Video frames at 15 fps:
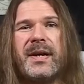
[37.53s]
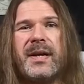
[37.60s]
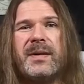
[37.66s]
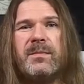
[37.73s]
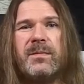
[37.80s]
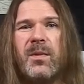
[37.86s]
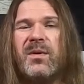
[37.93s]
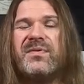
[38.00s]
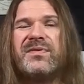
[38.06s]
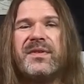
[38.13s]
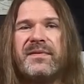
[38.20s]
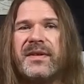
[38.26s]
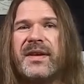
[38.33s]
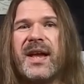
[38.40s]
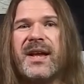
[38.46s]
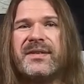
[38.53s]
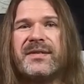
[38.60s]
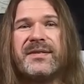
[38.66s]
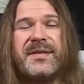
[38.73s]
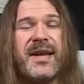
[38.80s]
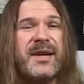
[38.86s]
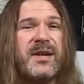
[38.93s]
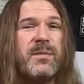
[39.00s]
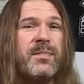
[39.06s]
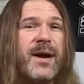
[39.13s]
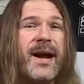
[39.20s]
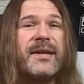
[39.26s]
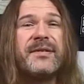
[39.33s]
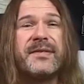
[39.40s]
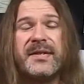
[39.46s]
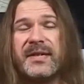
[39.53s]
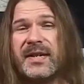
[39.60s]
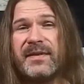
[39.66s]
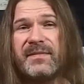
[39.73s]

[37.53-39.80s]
in most of the cases, take your practicing